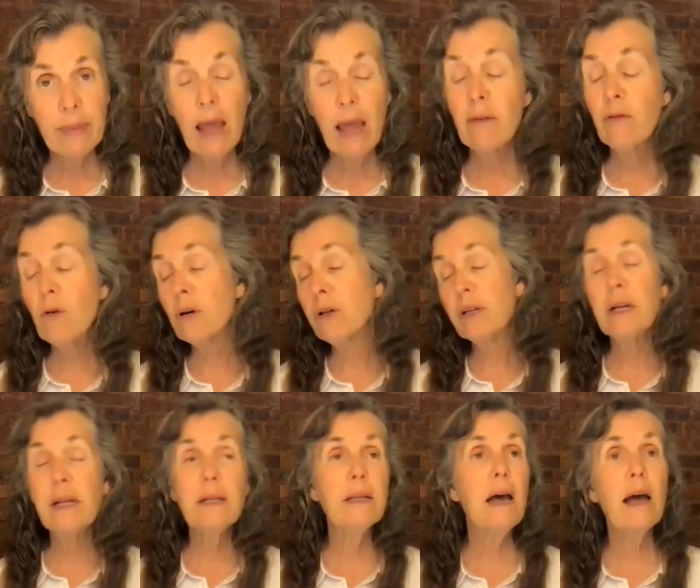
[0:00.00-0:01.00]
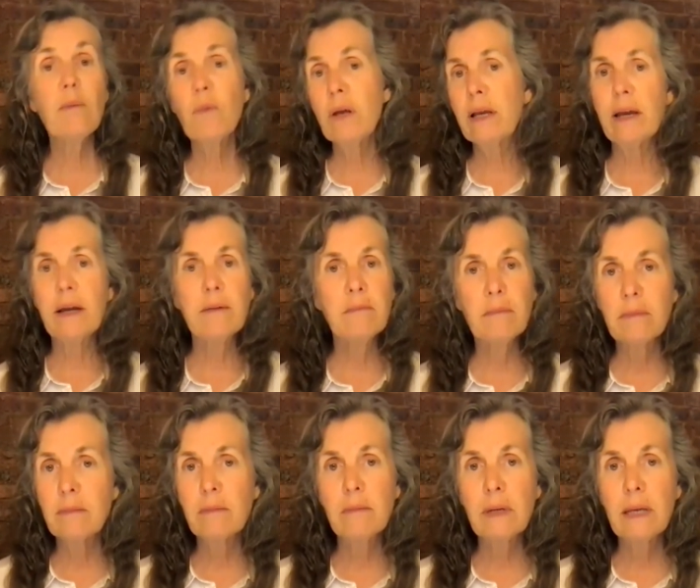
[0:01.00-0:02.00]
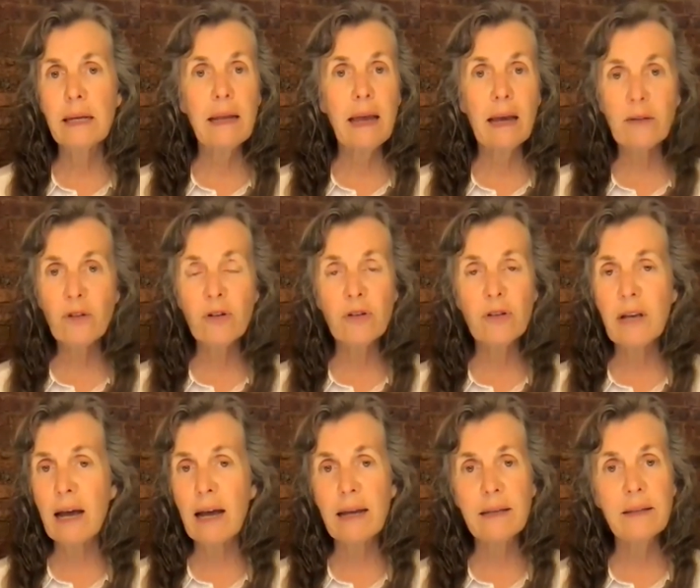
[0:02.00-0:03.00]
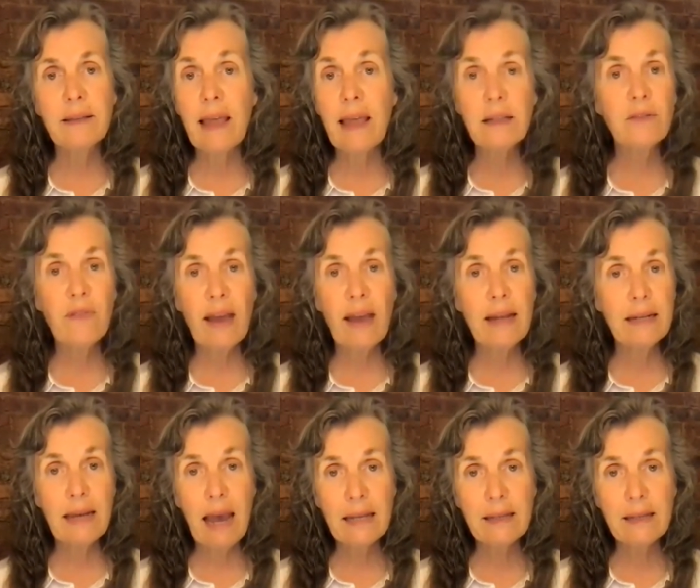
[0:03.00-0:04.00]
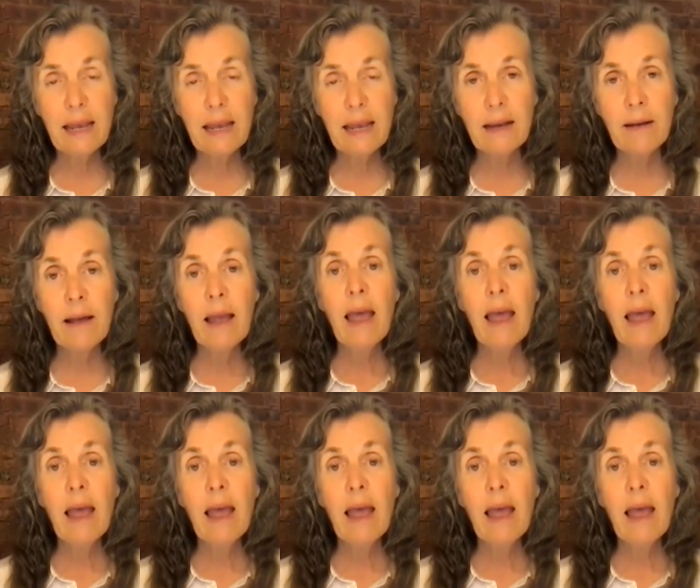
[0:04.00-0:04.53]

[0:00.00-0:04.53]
And of course, anytime we can get exercise, that's fantastic.